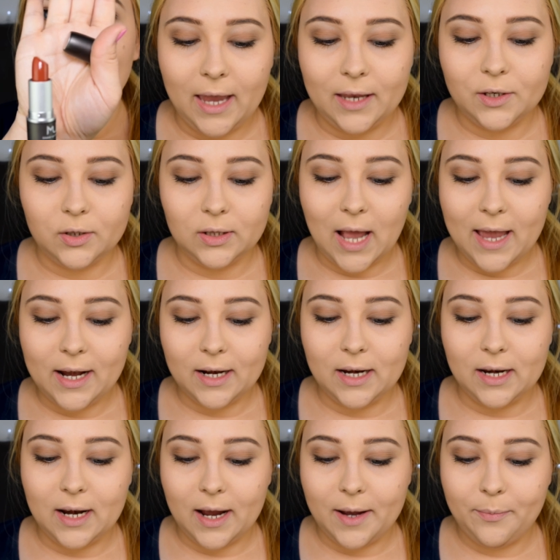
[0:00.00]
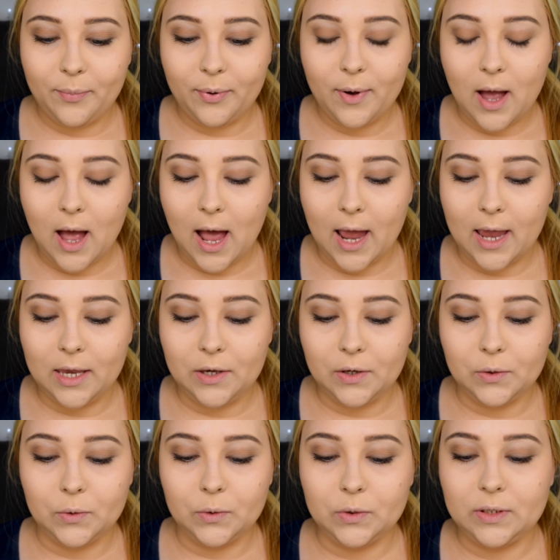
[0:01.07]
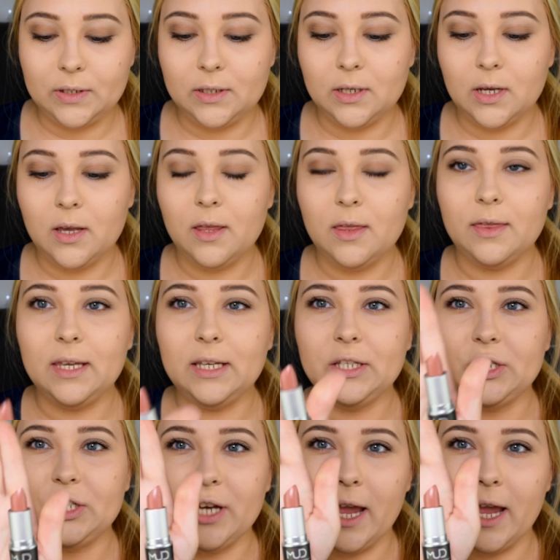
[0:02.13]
And to lighten it up, I used this